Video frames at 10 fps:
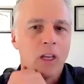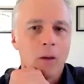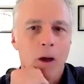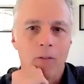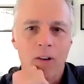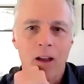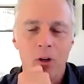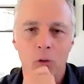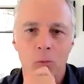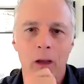think about
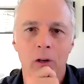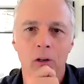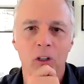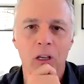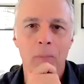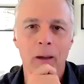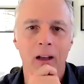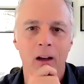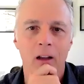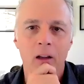5 years from now, you're looking
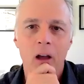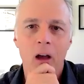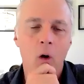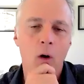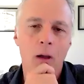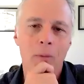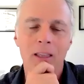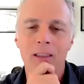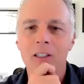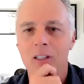back on, oh, I
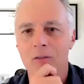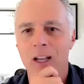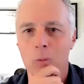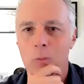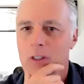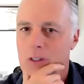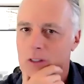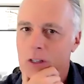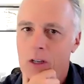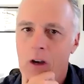made these
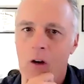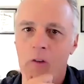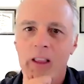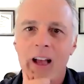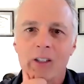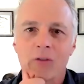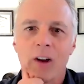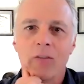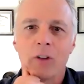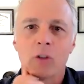investments over the last
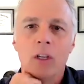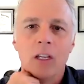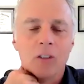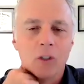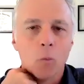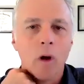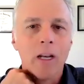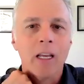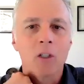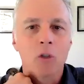5 years. Is there
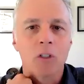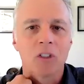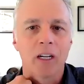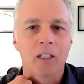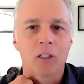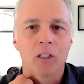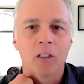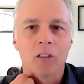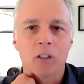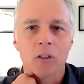one industry
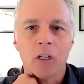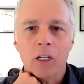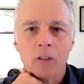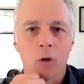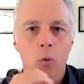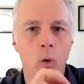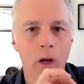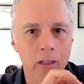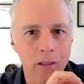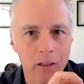sector, or is there
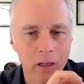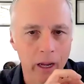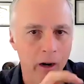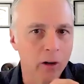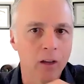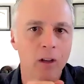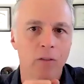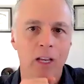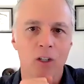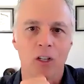one area of
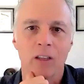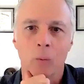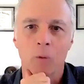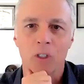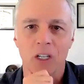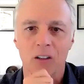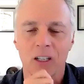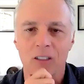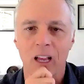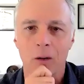innovation that you're
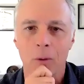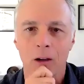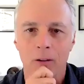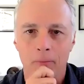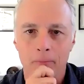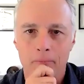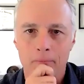particularly excited about?